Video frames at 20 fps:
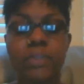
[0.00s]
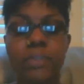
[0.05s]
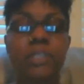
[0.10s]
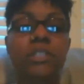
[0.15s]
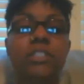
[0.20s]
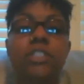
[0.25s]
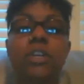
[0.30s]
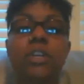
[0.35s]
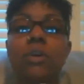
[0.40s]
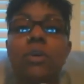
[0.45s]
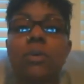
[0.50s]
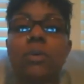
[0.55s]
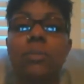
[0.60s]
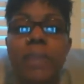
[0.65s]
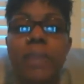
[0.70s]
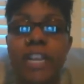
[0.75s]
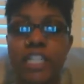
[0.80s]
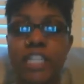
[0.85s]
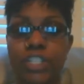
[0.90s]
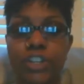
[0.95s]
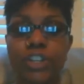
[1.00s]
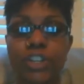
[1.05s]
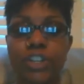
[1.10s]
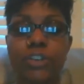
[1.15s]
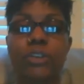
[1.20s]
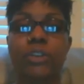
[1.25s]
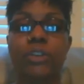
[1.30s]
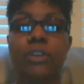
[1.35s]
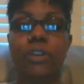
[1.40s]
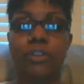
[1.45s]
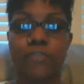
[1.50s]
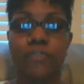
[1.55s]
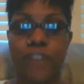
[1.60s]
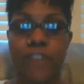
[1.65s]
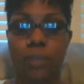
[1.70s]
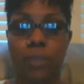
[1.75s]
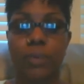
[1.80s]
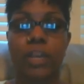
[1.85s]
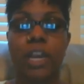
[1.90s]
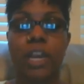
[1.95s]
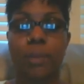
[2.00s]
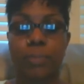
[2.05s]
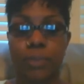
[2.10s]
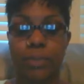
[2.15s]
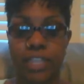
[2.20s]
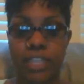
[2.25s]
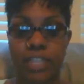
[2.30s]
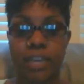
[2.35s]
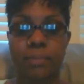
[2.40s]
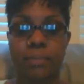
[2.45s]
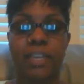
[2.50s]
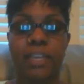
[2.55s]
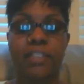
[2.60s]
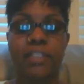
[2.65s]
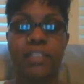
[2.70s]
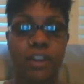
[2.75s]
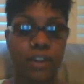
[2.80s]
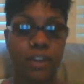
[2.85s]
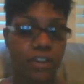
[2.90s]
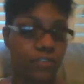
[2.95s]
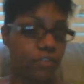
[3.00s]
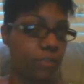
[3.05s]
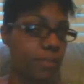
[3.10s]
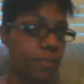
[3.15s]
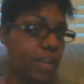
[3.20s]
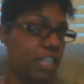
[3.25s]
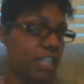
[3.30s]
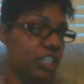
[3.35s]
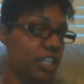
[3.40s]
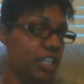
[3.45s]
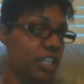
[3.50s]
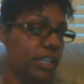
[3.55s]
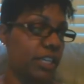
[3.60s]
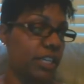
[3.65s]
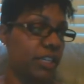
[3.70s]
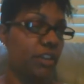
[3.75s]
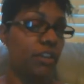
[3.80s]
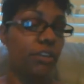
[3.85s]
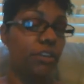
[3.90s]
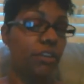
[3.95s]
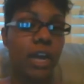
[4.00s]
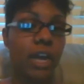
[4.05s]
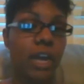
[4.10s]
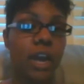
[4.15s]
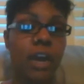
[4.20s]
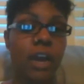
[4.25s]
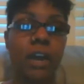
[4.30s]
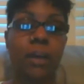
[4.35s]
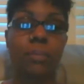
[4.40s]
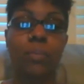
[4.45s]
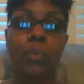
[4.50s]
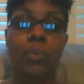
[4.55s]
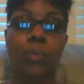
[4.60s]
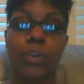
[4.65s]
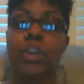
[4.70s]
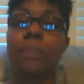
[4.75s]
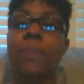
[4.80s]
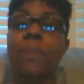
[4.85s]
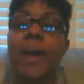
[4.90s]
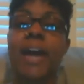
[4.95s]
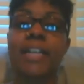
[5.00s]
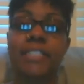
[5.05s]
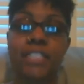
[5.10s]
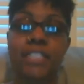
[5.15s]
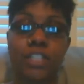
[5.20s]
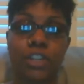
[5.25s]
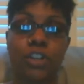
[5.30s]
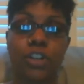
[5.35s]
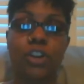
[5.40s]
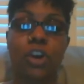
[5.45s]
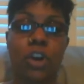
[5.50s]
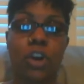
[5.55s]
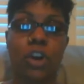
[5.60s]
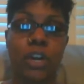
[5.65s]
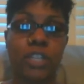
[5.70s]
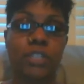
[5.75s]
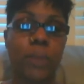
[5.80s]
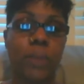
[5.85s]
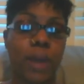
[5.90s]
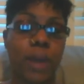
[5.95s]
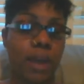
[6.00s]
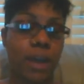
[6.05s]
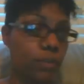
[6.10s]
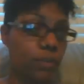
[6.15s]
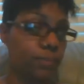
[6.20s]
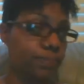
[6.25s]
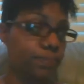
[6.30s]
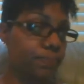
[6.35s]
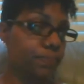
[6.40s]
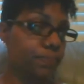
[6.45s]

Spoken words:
So make sure you're following up with them. Get their information when you're passing your card as well.